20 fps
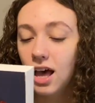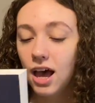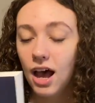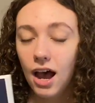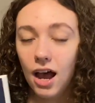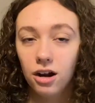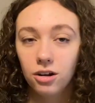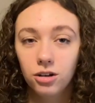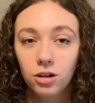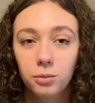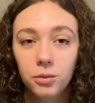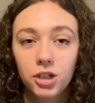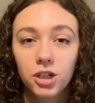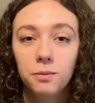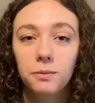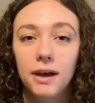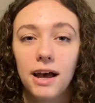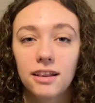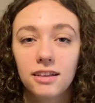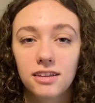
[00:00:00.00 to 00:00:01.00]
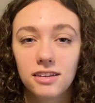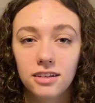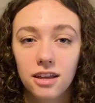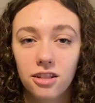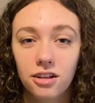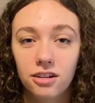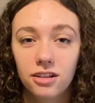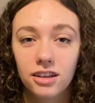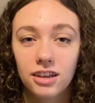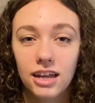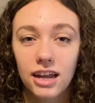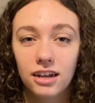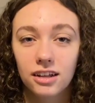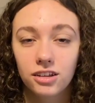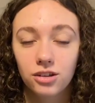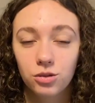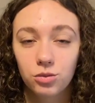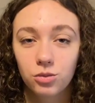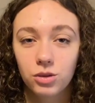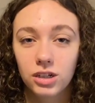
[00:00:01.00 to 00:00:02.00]
I don't know much about this other than that
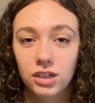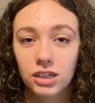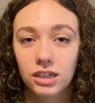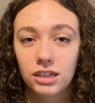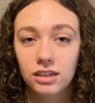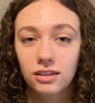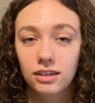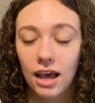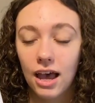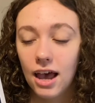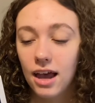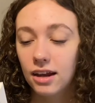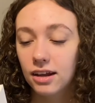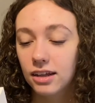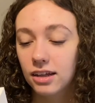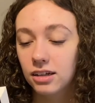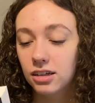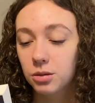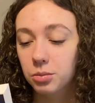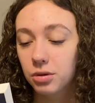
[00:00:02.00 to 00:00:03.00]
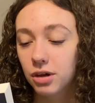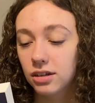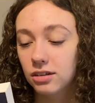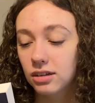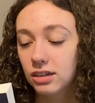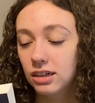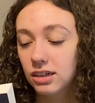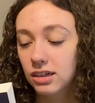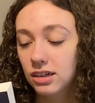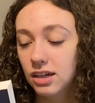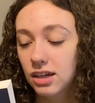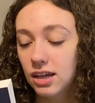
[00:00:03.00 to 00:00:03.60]
it's really sad and depressing.